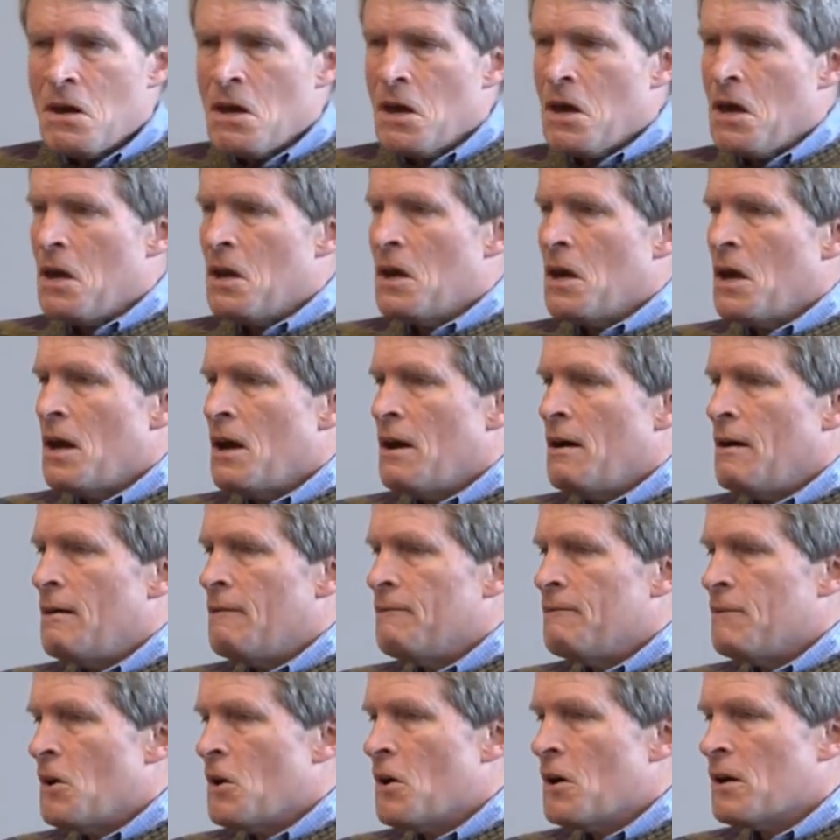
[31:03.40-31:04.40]
and how
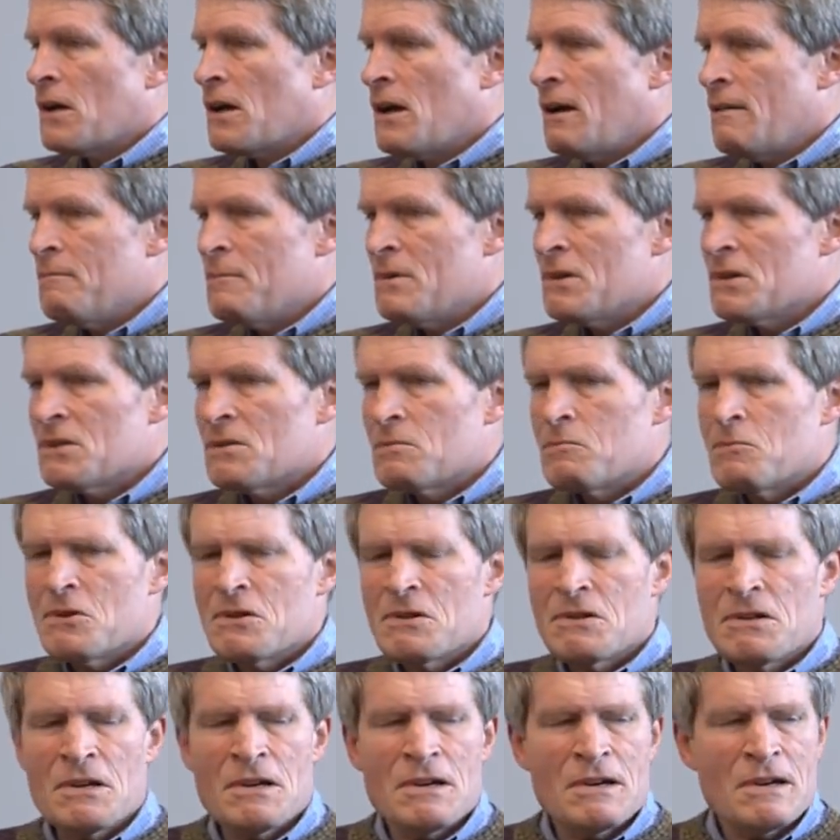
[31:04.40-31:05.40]
foreign governments
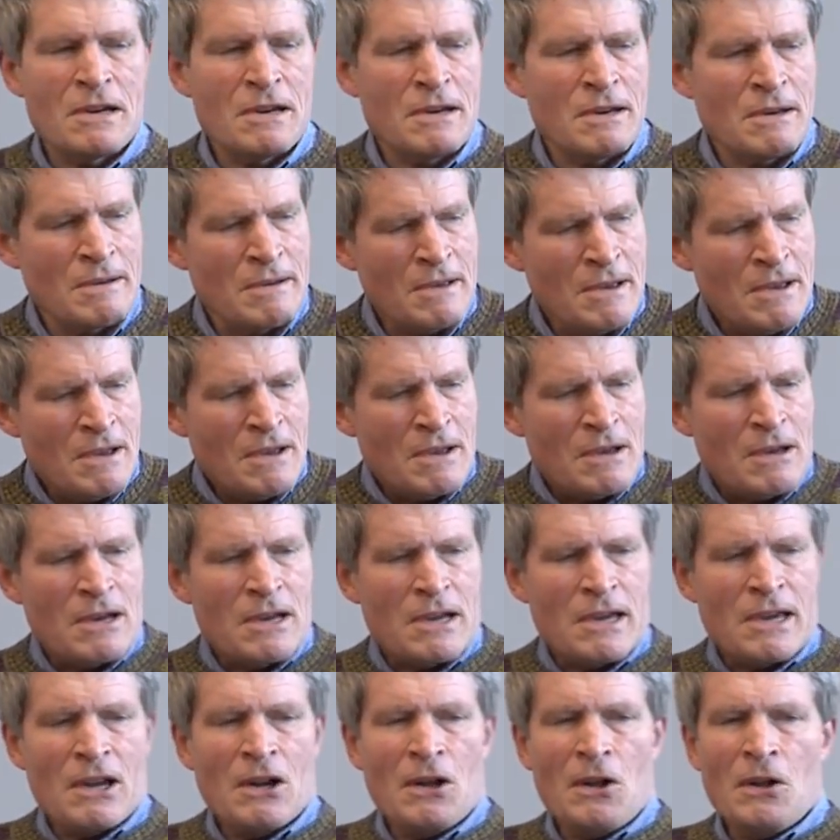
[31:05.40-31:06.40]
would uh, uh, uh,
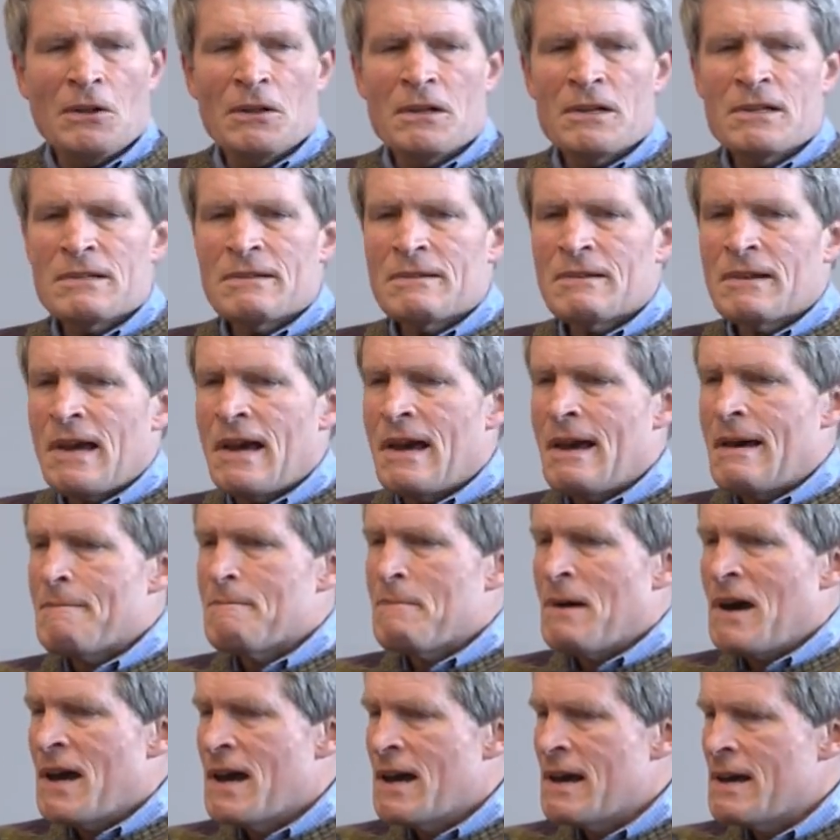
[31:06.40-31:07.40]
get all this
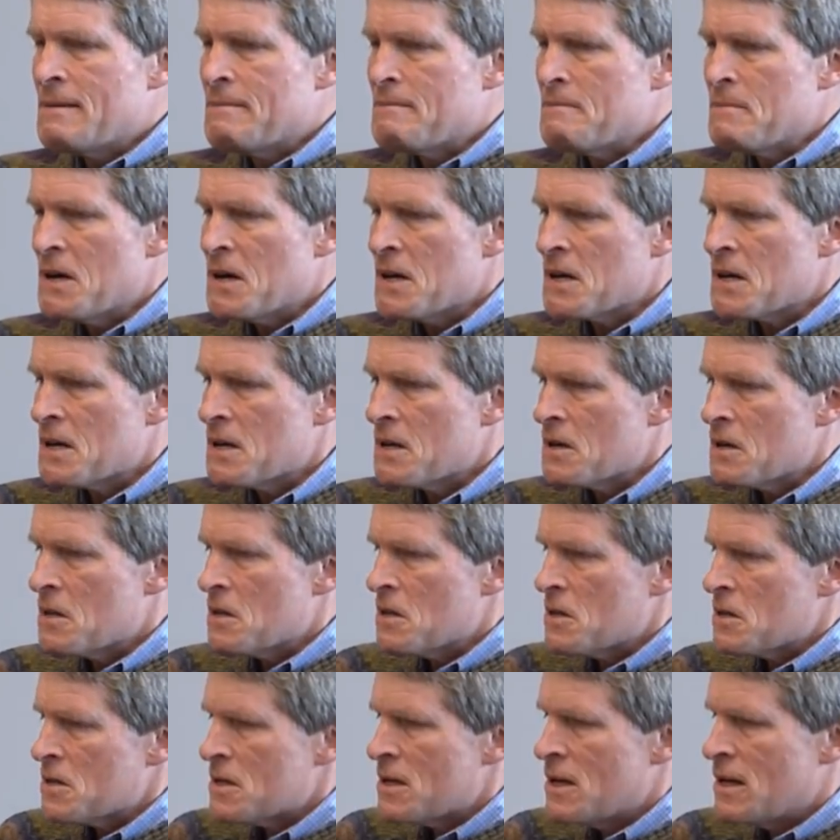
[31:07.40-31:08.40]
campaign money into
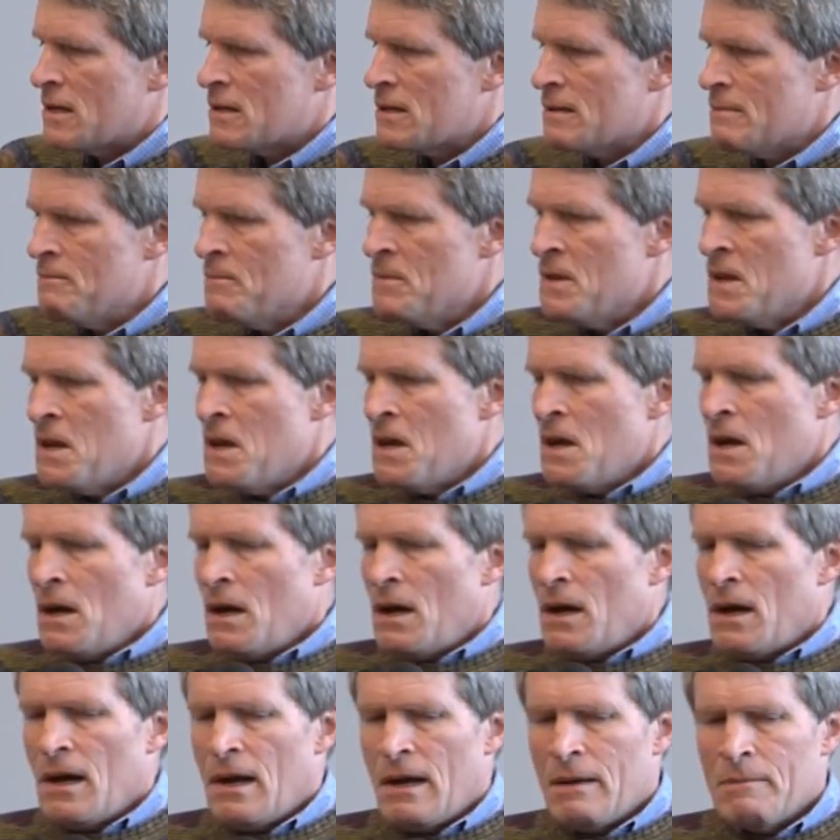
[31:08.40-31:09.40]
the system.
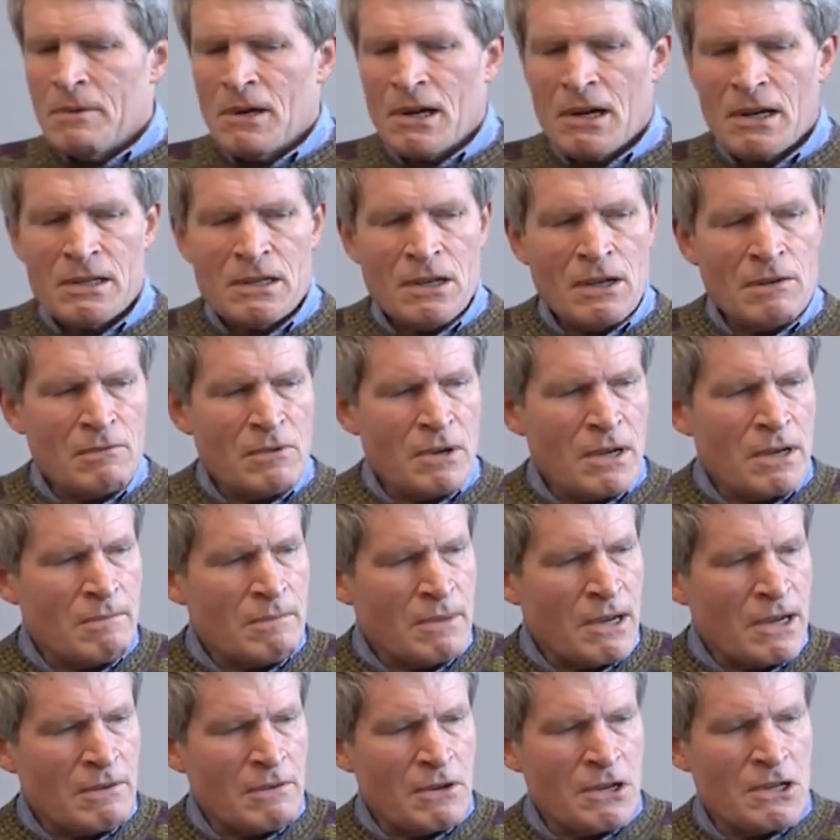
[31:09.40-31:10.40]
but I'd done
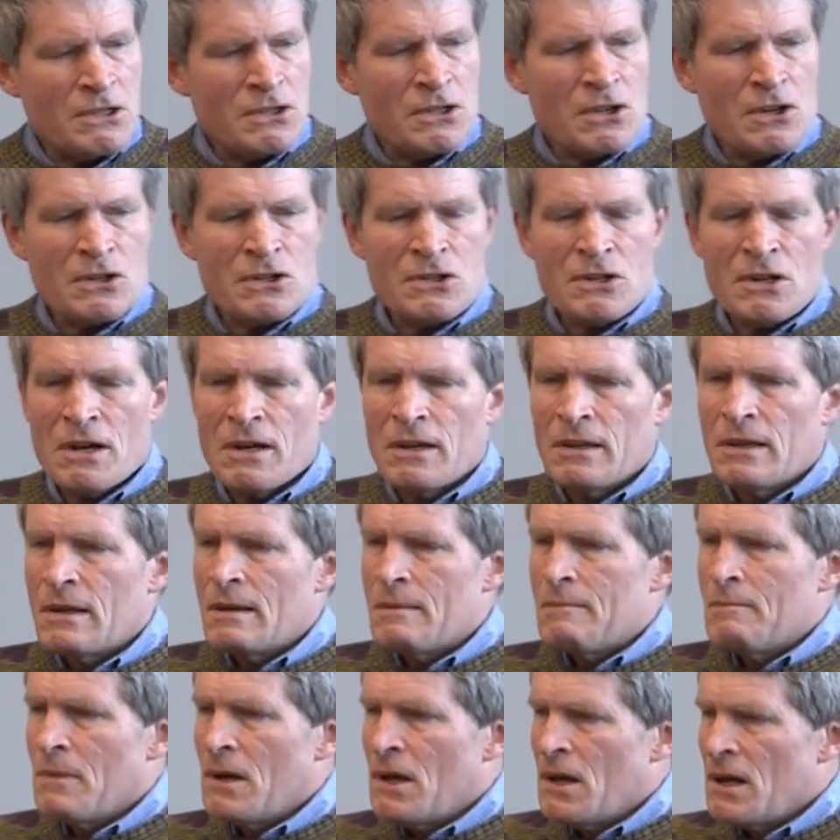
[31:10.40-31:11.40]
my research on the
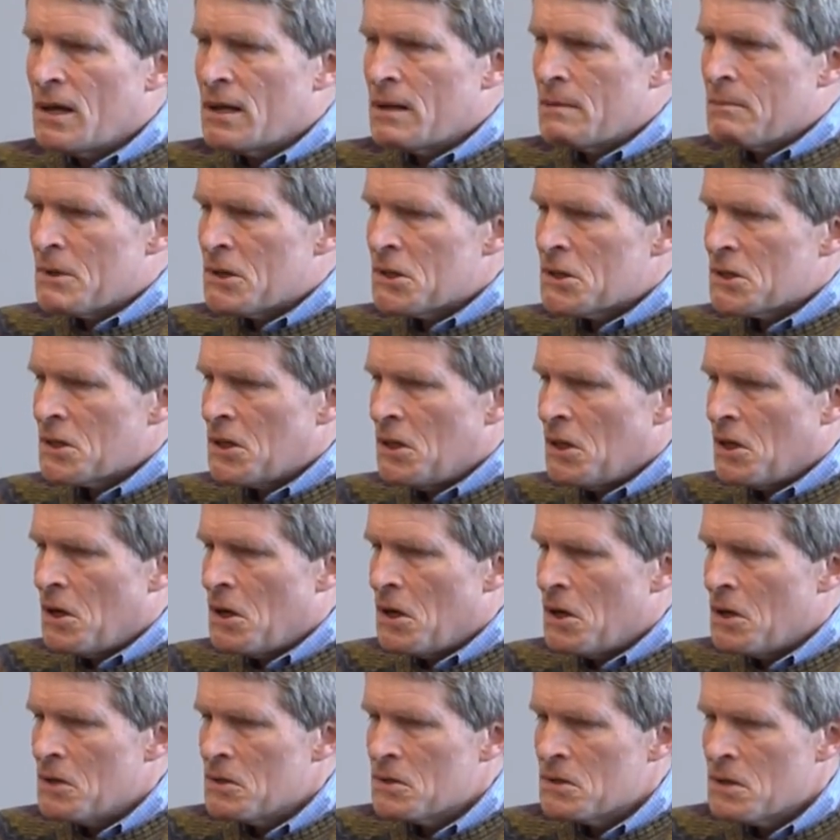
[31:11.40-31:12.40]
emoluments
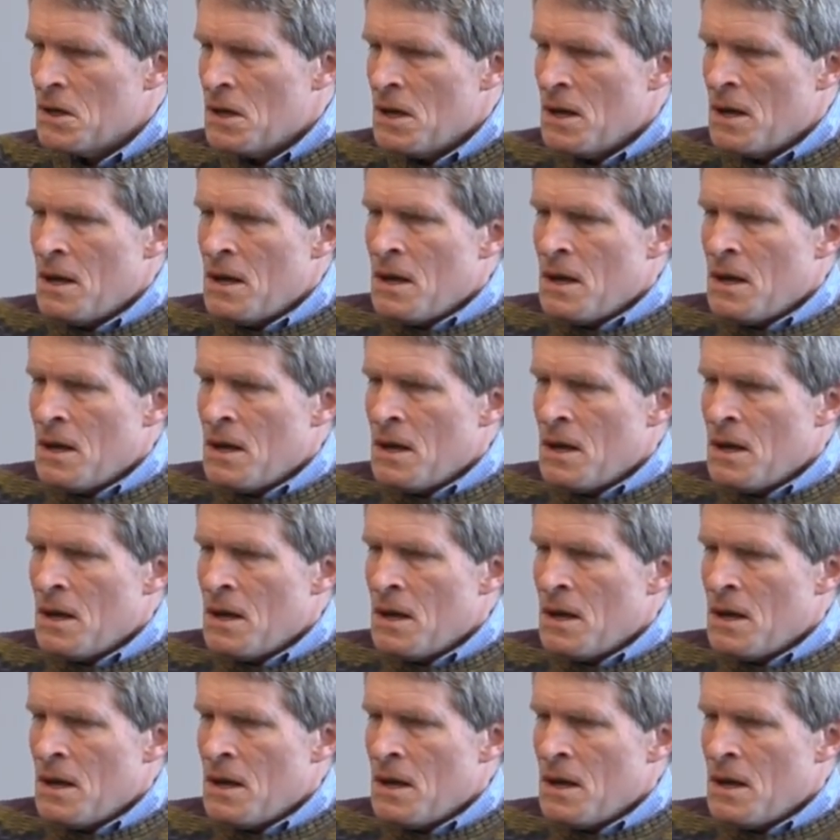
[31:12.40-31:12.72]
clause.